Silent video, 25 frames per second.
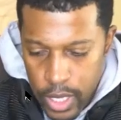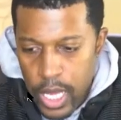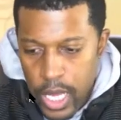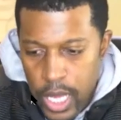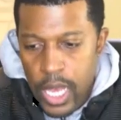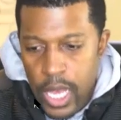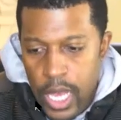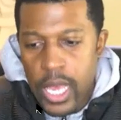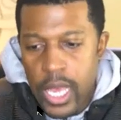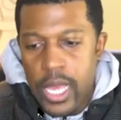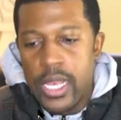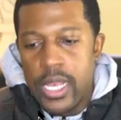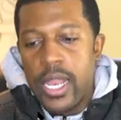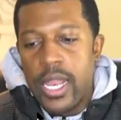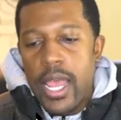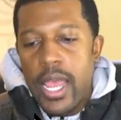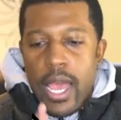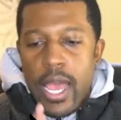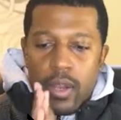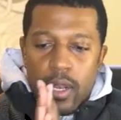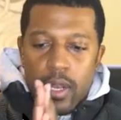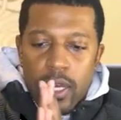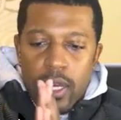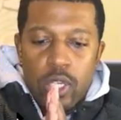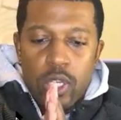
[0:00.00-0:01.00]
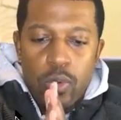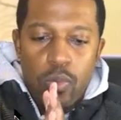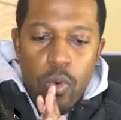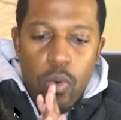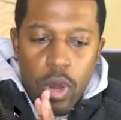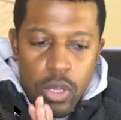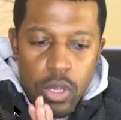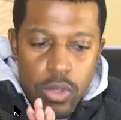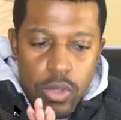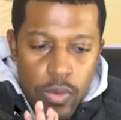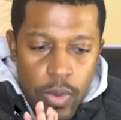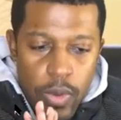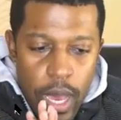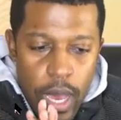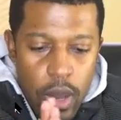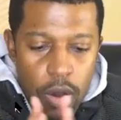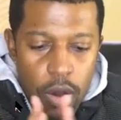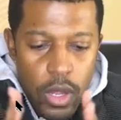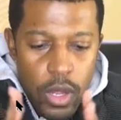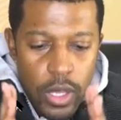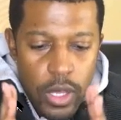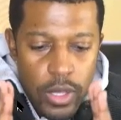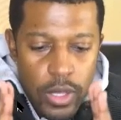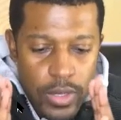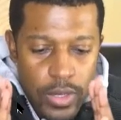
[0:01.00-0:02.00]
Now let's walk through how all
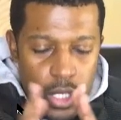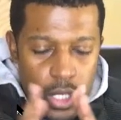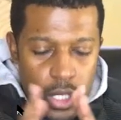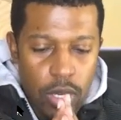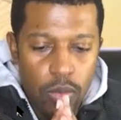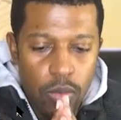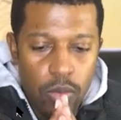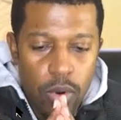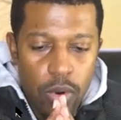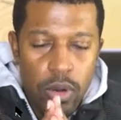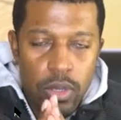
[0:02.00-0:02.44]
this stuff works.